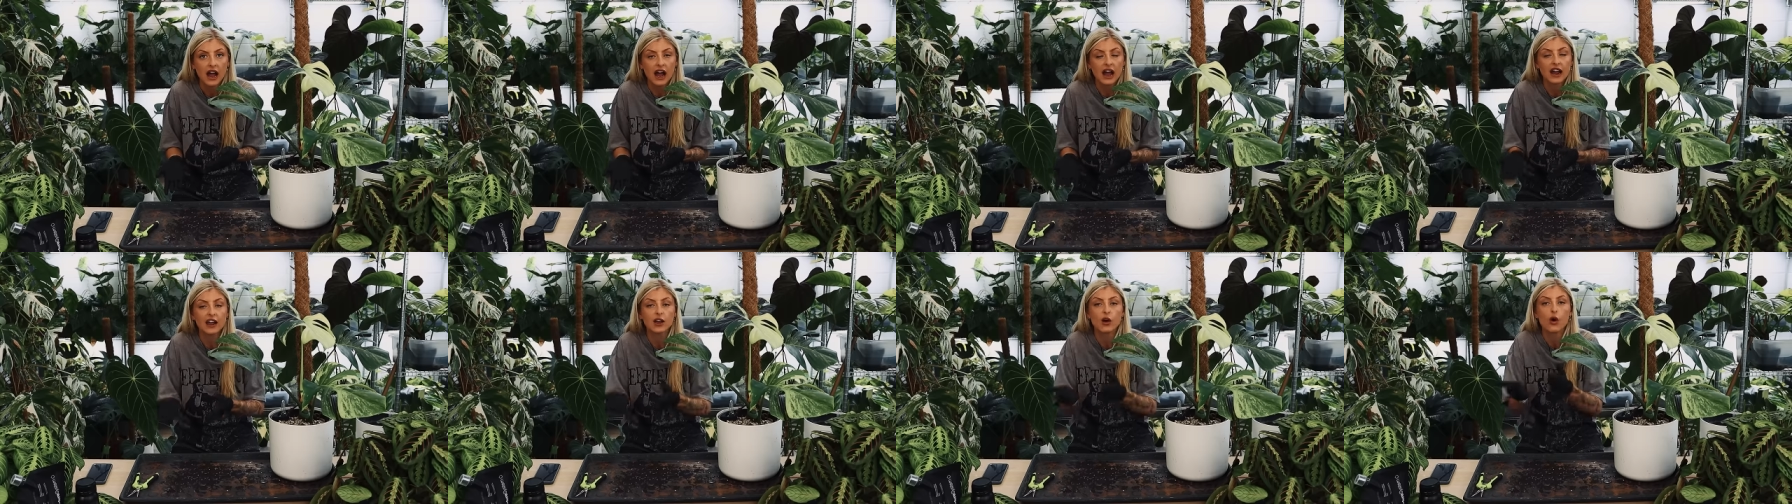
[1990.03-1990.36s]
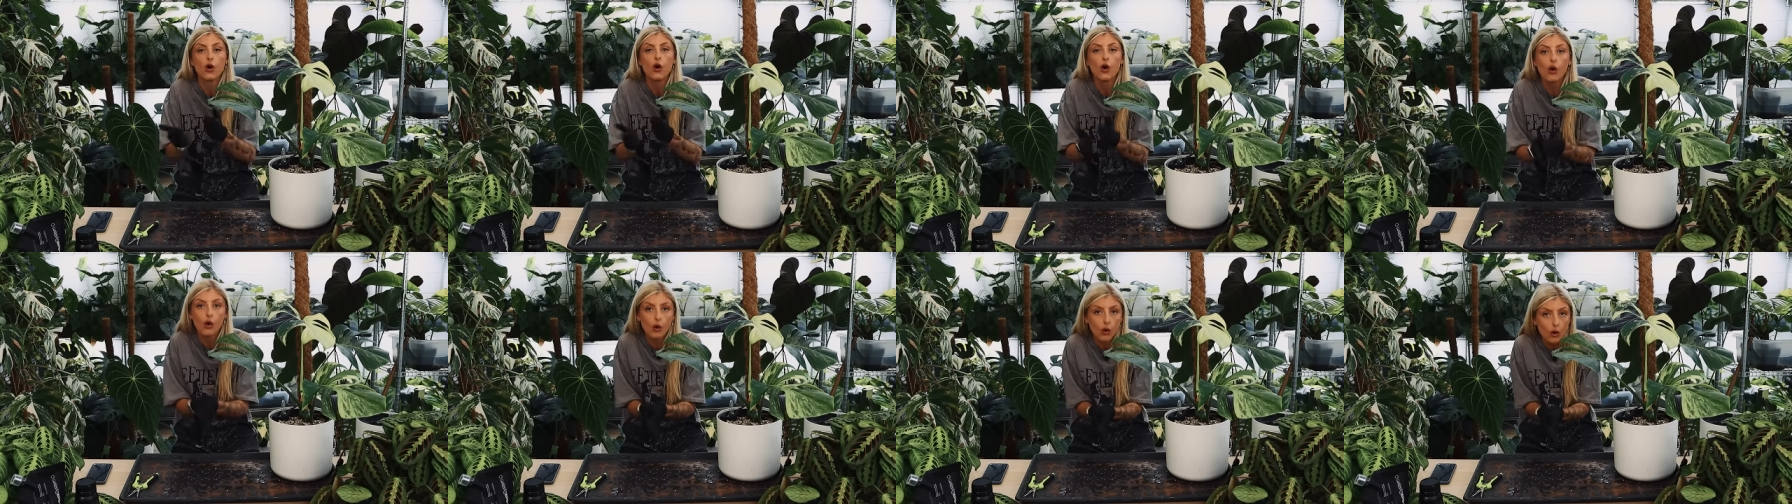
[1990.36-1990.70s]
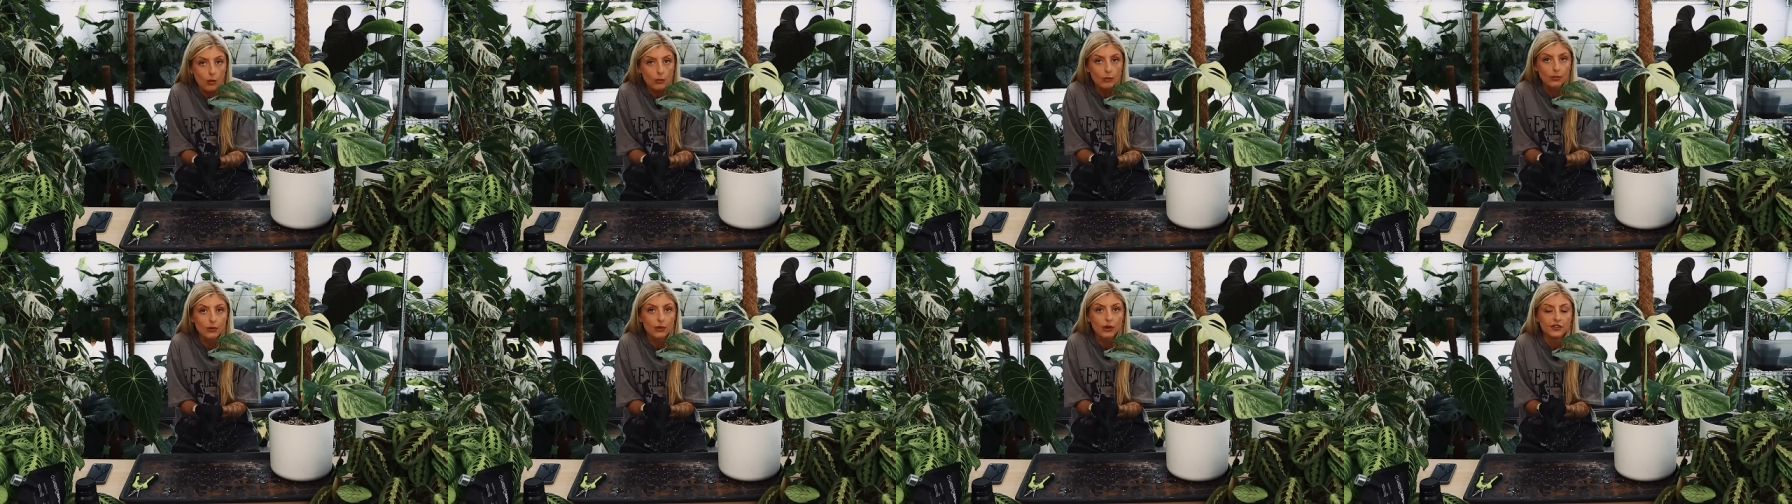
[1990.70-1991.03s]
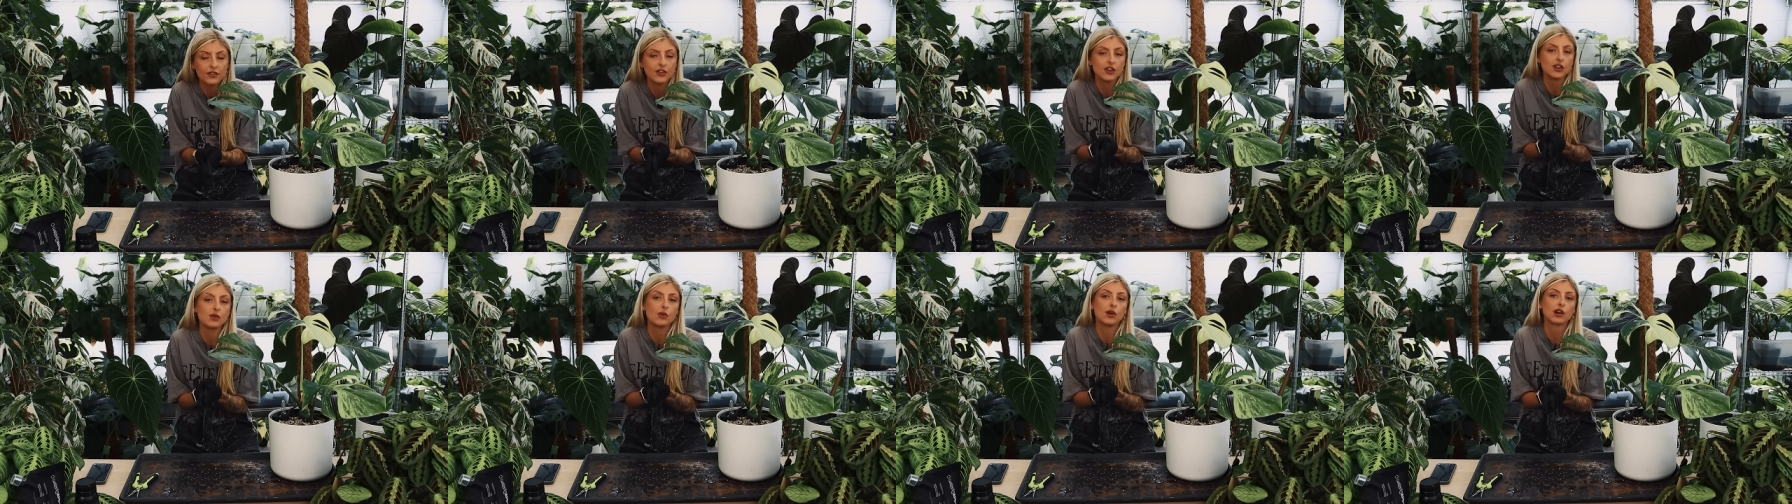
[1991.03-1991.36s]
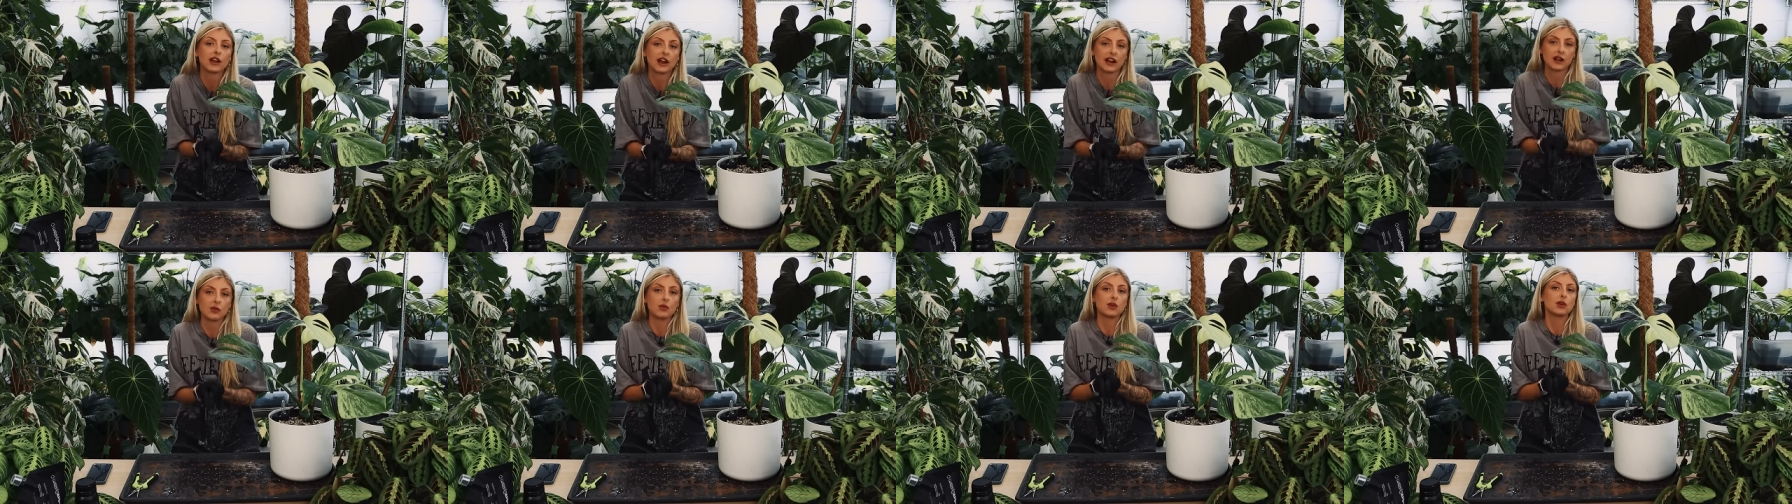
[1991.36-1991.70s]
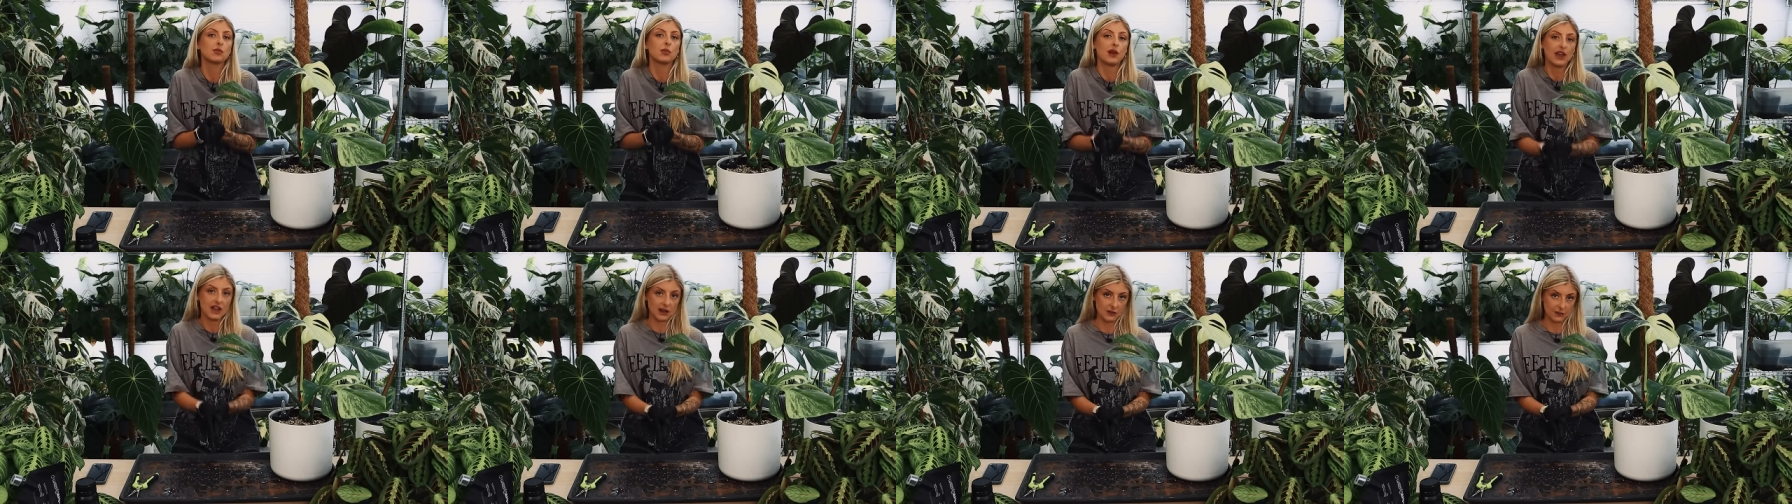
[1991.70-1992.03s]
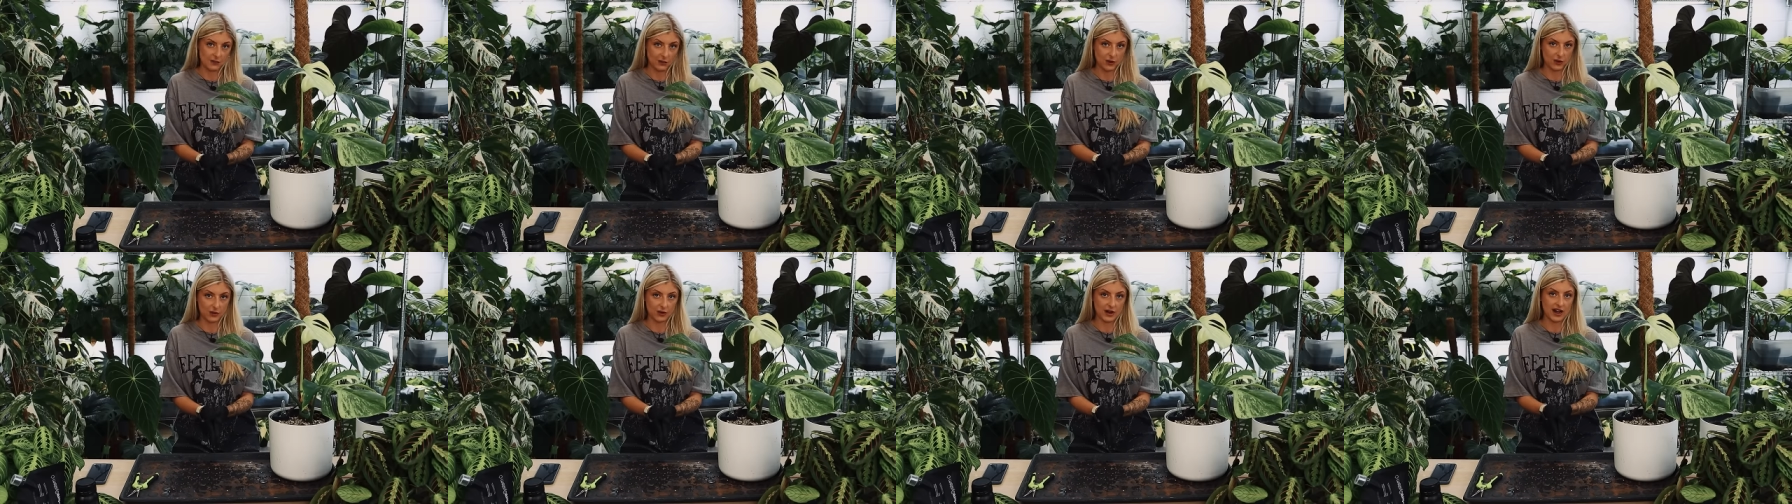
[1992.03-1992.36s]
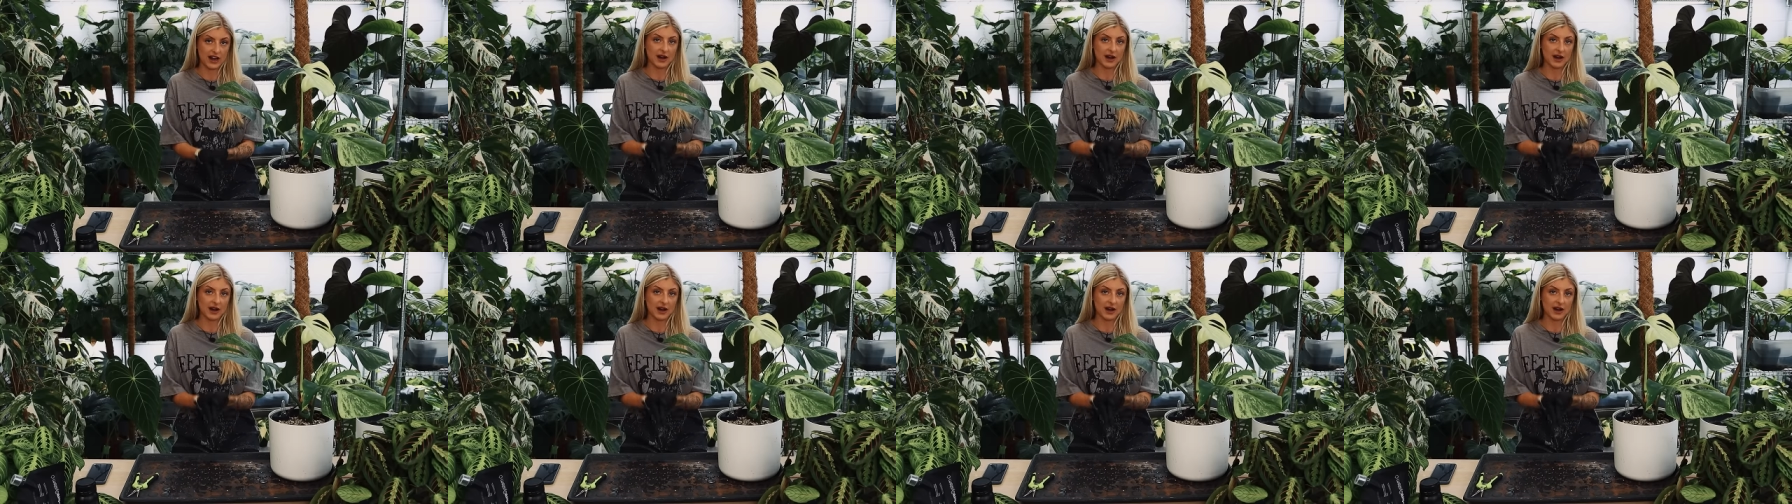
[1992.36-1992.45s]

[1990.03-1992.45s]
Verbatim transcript: I hope that you are getting what you pay for.